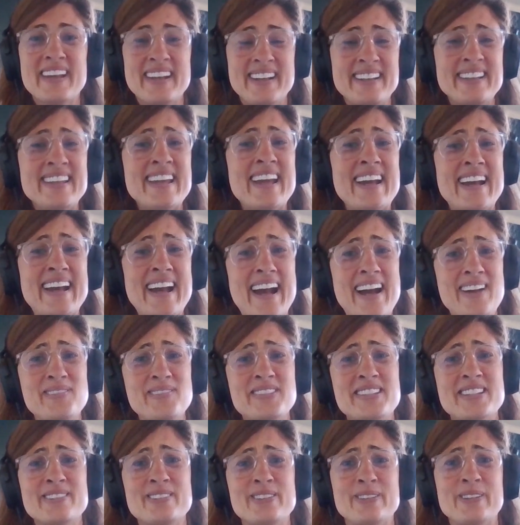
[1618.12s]
Yeah,
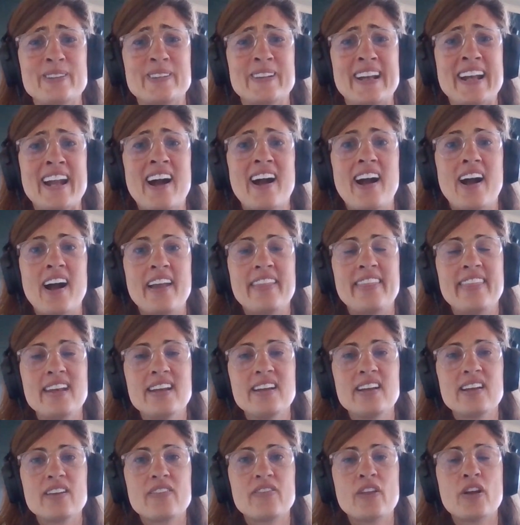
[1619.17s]
absolutely. I
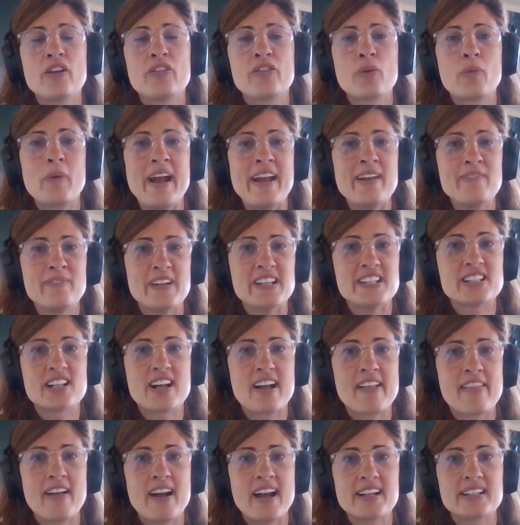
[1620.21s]
think that the way in which
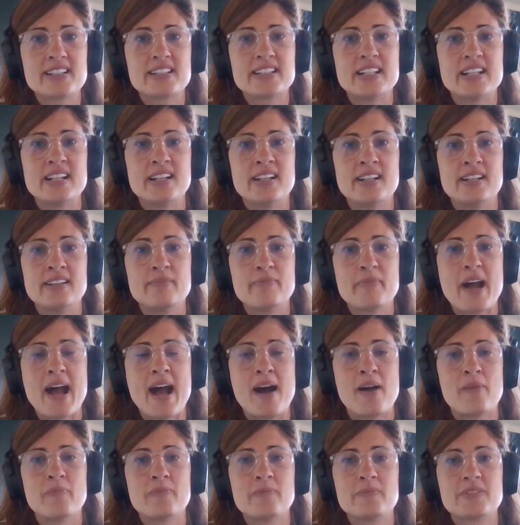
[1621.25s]
I like
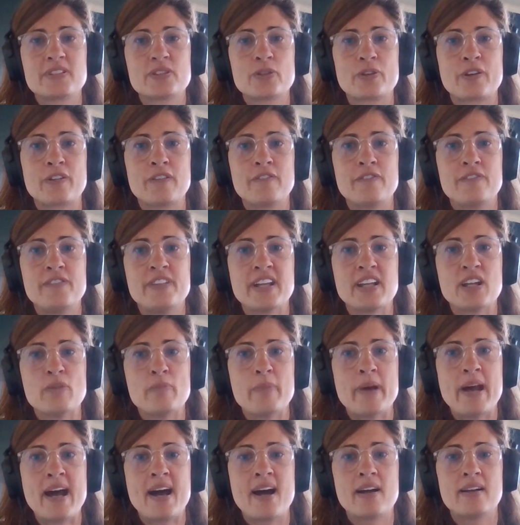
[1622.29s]
to sort of think
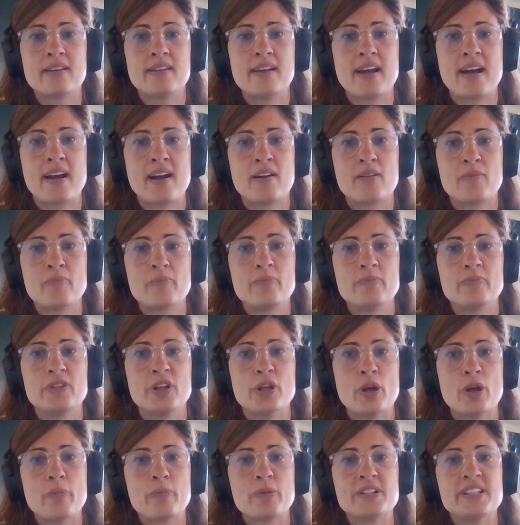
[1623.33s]
about,
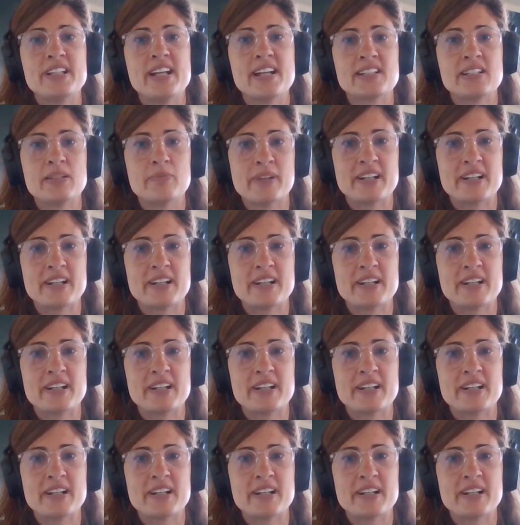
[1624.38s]
protecting